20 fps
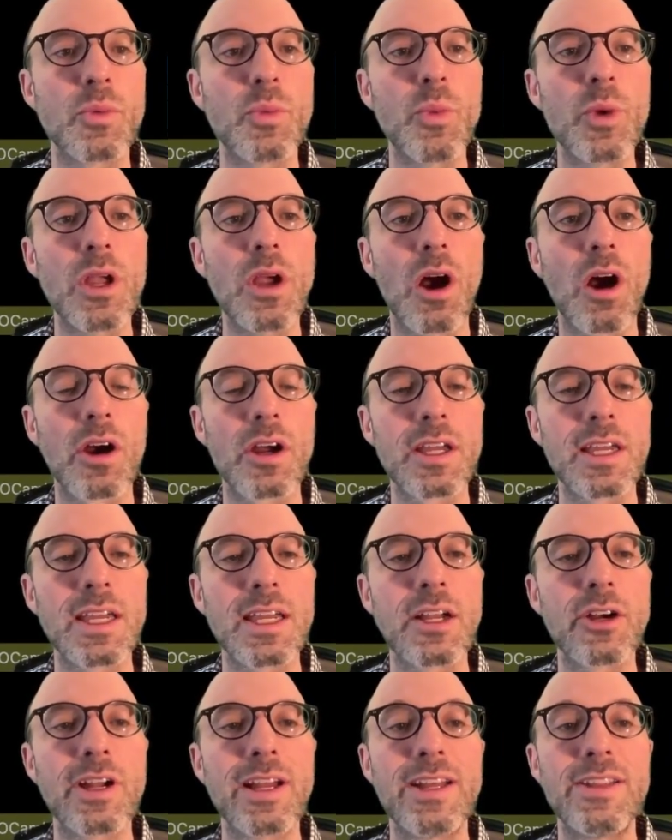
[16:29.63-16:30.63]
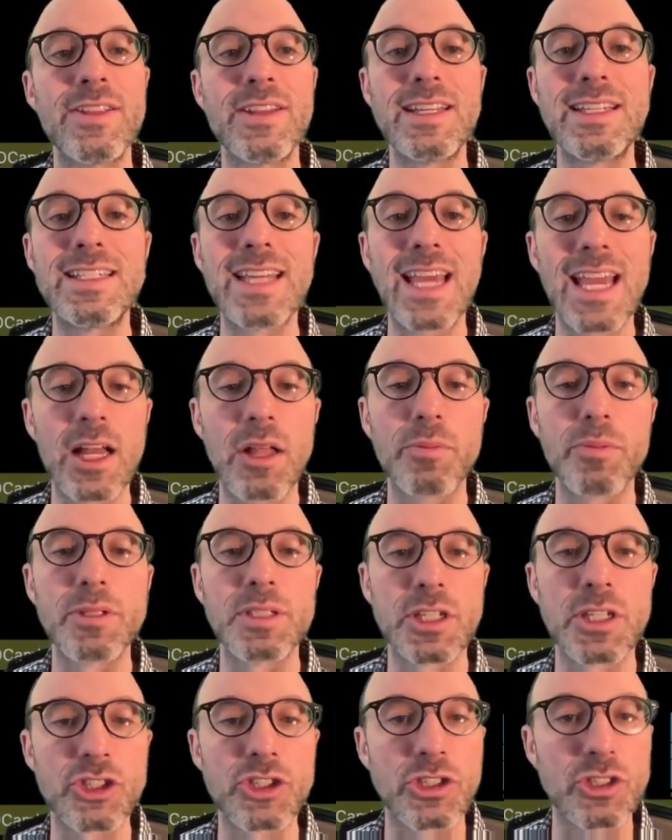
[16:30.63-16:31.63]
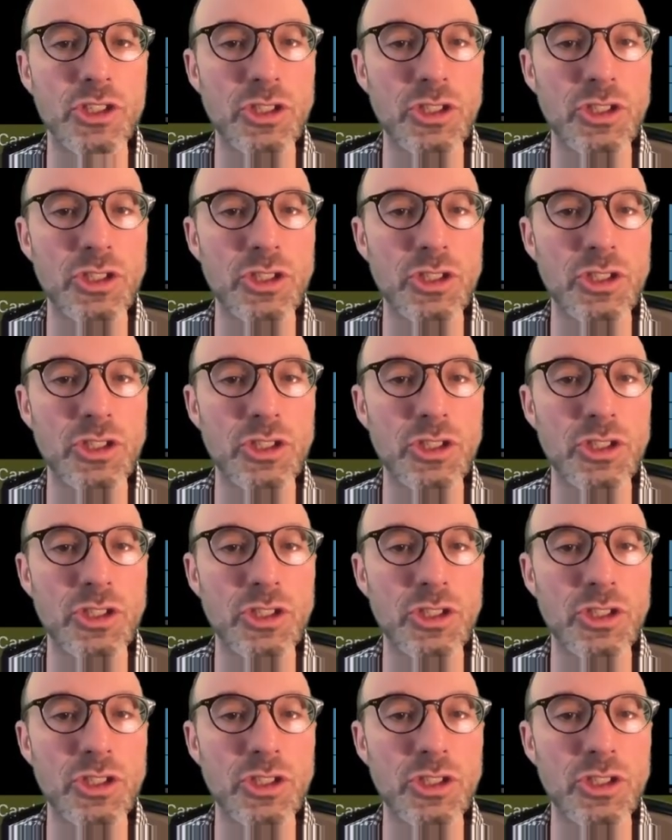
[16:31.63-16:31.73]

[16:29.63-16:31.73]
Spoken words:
we are here in the tail position.